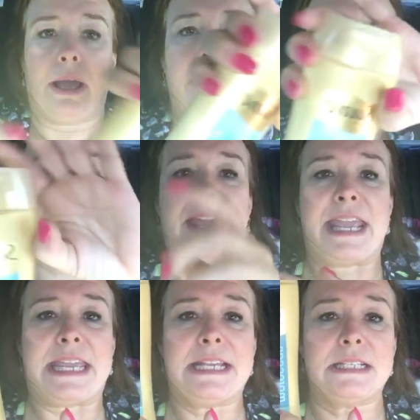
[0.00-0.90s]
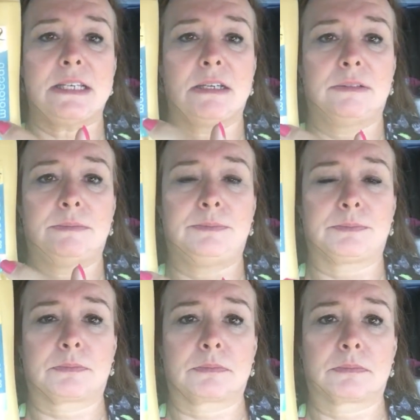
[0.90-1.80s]
of these,
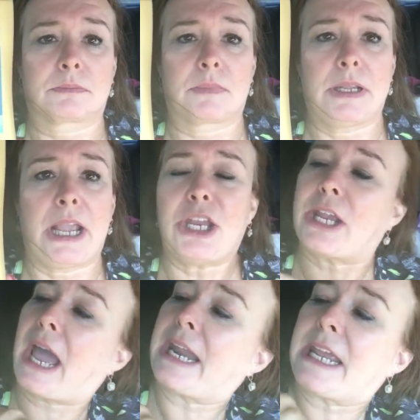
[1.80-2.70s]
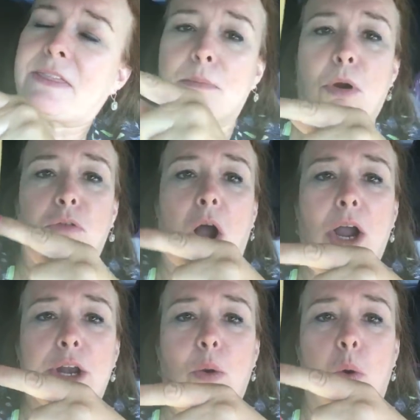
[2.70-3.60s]
and you got to get the
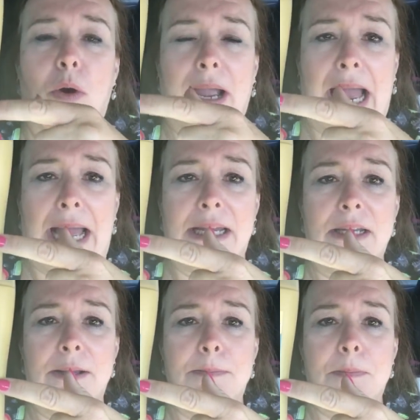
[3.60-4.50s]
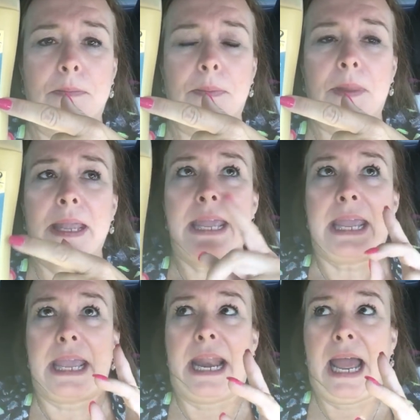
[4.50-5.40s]
Moroccan oil kind.
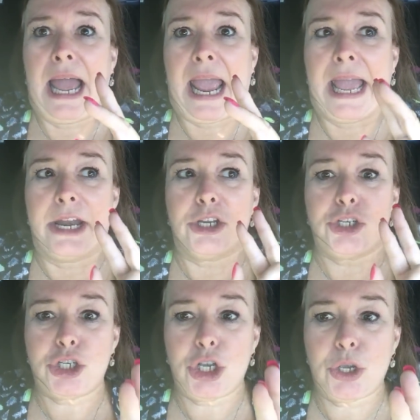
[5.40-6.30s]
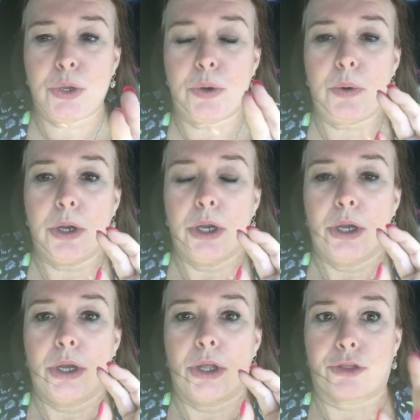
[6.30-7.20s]
And I had two
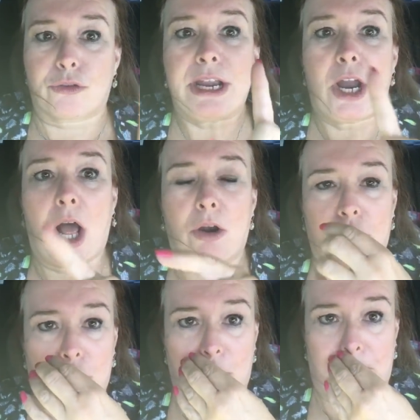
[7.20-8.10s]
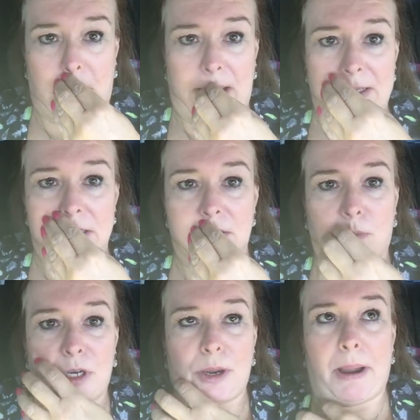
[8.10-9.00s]
$3 coupons
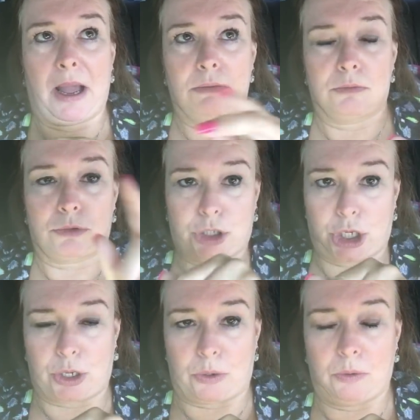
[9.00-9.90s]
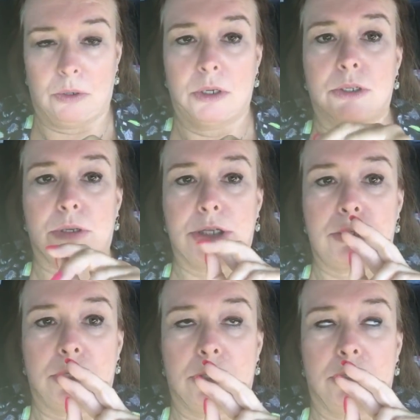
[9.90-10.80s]
when you bought two, so
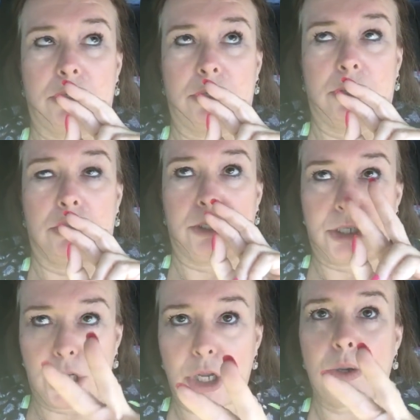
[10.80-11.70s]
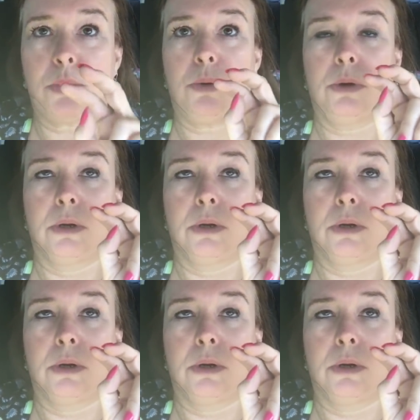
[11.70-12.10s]
it's 2